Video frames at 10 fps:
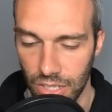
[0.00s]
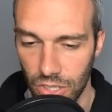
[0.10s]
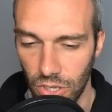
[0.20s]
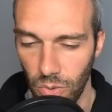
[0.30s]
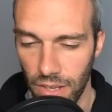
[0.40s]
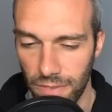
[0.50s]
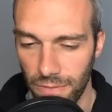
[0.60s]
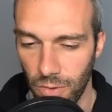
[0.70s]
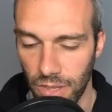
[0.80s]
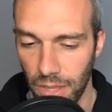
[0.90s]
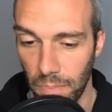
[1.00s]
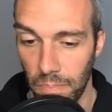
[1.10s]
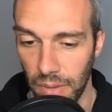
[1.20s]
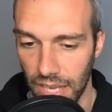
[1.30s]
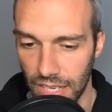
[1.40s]
Going for the
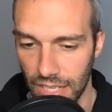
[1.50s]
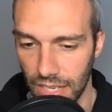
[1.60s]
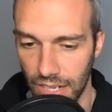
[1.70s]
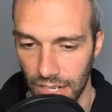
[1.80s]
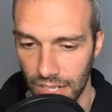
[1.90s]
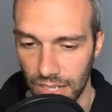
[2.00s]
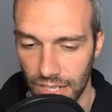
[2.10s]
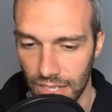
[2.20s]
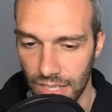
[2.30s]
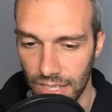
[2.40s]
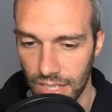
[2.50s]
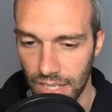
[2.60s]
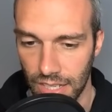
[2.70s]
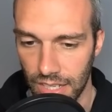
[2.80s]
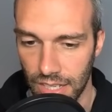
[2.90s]
bait here,
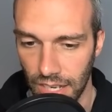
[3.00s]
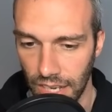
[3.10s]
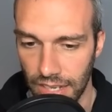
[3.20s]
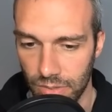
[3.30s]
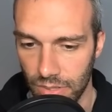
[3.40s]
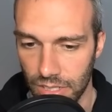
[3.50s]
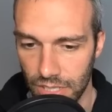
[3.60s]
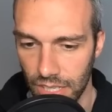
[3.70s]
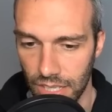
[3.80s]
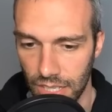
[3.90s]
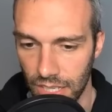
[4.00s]
kind of risky.